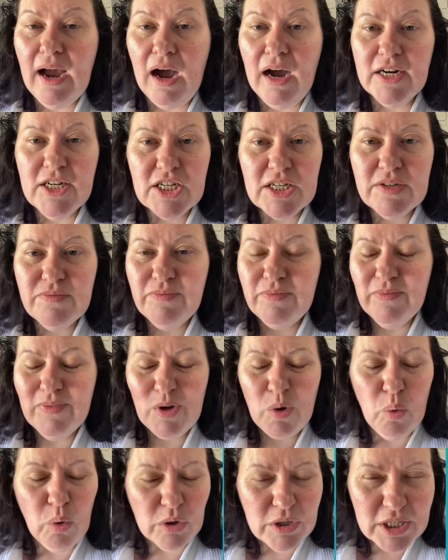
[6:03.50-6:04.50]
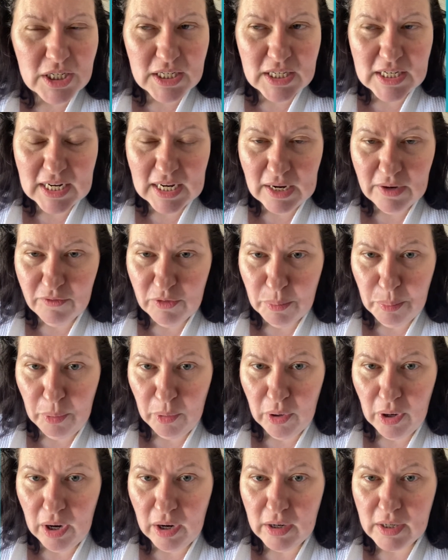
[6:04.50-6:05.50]
I just, the quantity of the
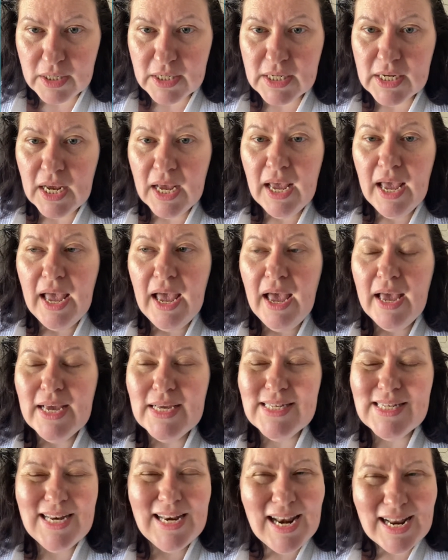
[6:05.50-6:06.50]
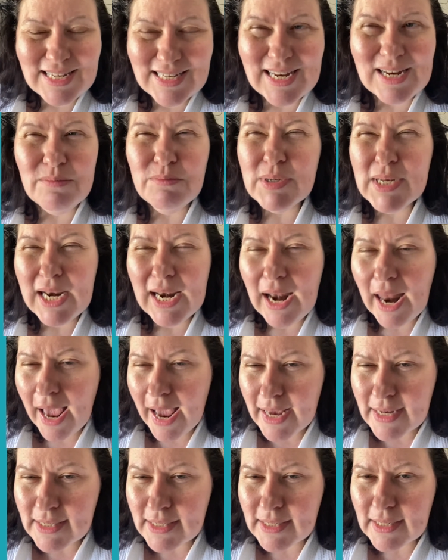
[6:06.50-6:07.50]
product is seems
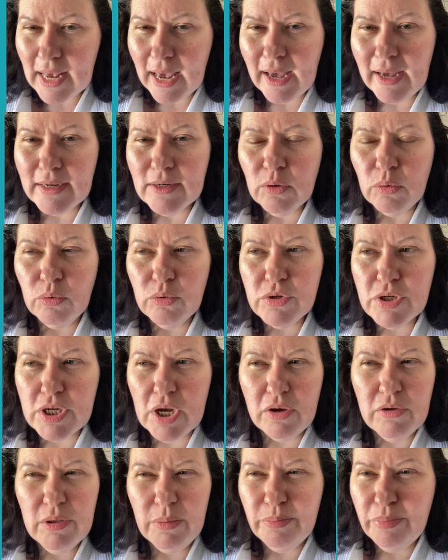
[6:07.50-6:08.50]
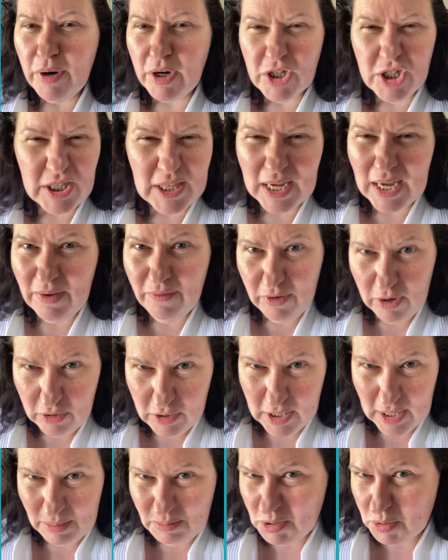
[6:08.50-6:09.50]
less, and also the brush they give you
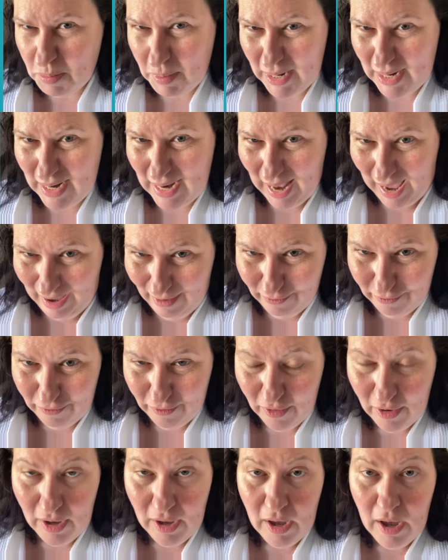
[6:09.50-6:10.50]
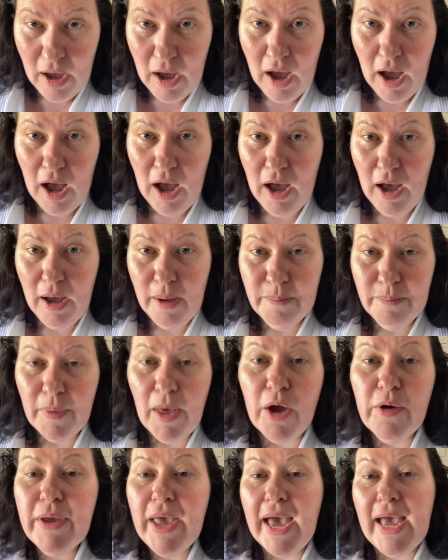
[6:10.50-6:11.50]
seems a bit naff. Um,
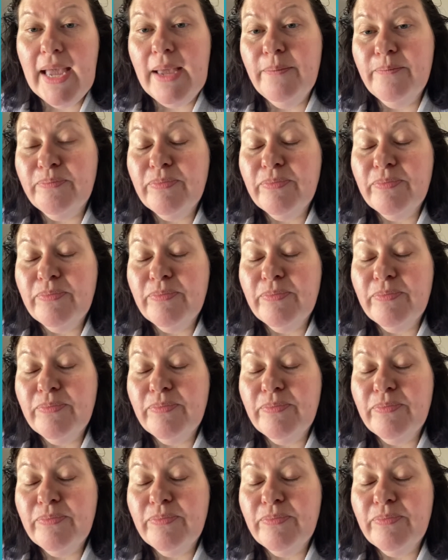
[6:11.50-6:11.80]
okay,